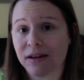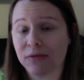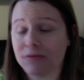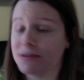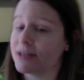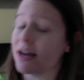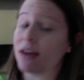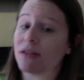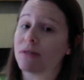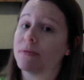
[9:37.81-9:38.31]
was
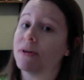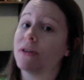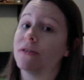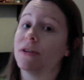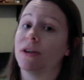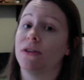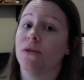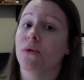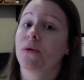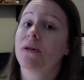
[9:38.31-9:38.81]
either built in
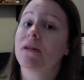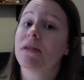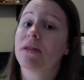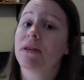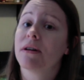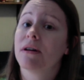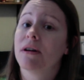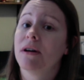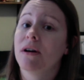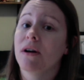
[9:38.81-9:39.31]
the North
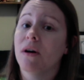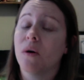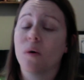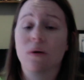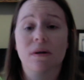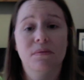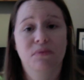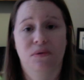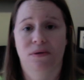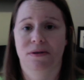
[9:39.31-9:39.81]
or
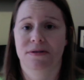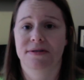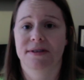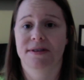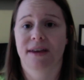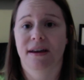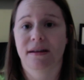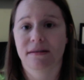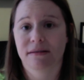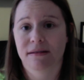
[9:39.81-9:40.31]
a border
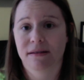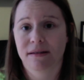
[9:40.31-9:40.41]
state.